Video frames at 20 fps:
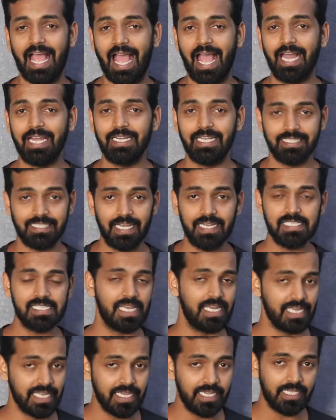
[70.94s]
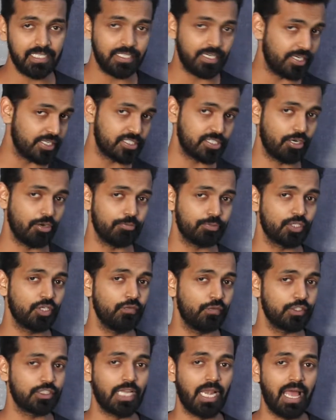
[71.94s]
And there is a link in the description
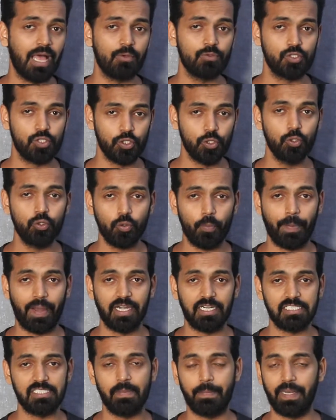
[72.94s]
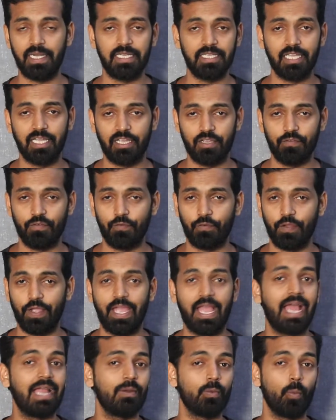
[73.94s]
which allows you to participate in the giveaway
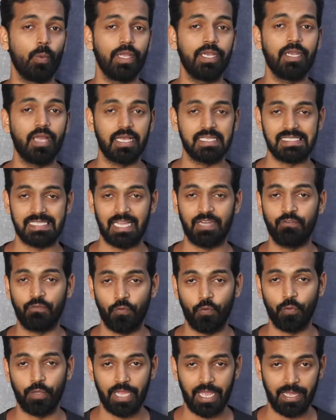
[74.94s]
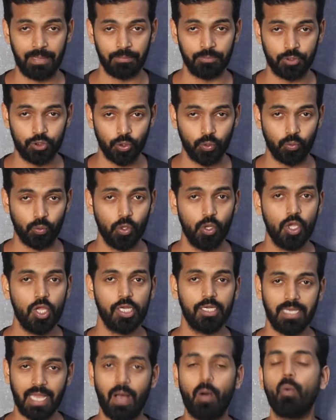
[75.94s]
and win a Zenfone
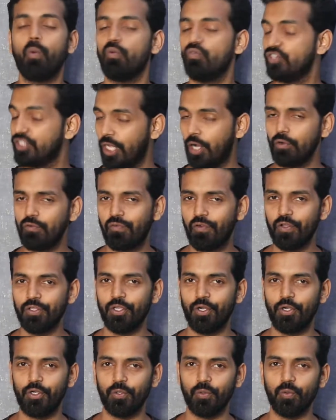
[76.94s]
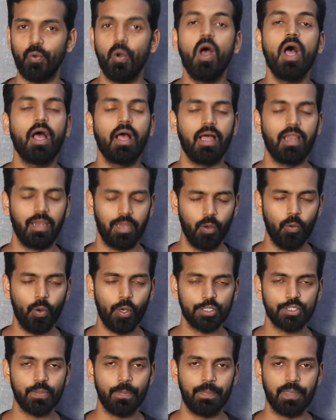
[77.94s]
M2. Now without further ado, hello
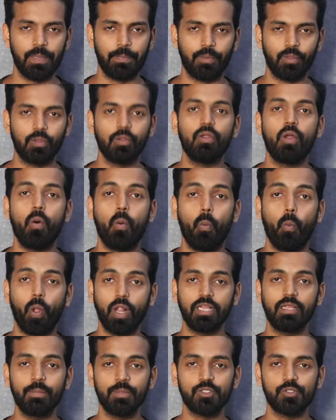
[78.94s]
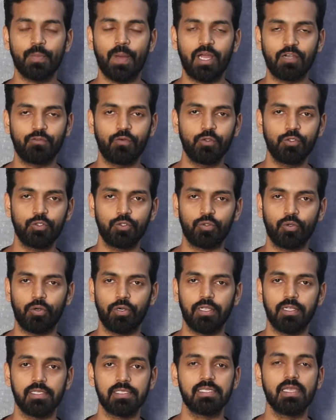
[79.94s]
awesome people, welcome to Smartphone
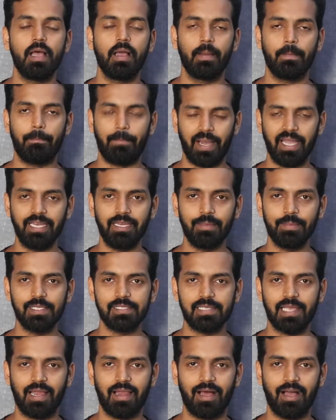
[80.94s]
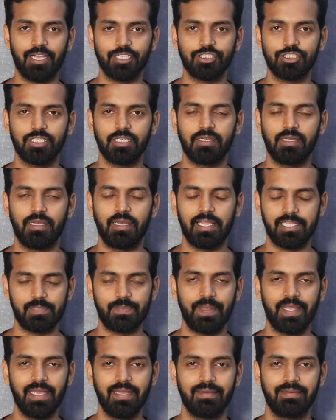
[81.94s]
Tutorials. My name is Kailash. Let's
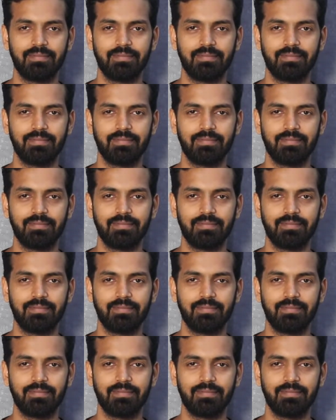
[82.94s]
begin.